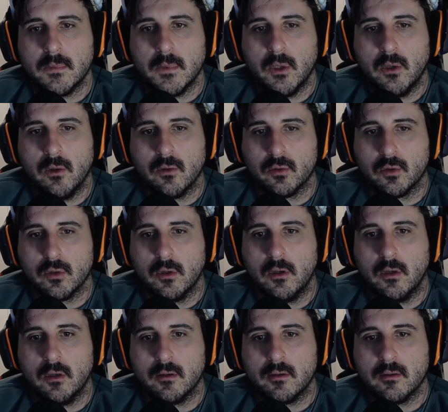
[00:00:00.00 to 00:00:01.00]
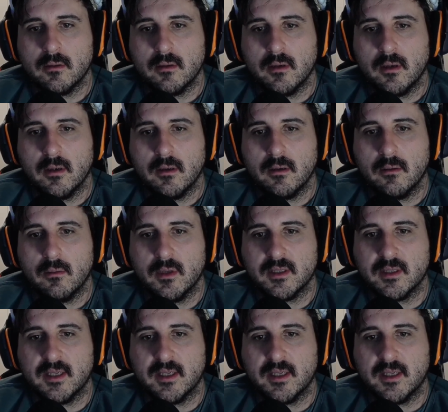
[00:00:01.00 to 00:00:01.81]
Oh God, what is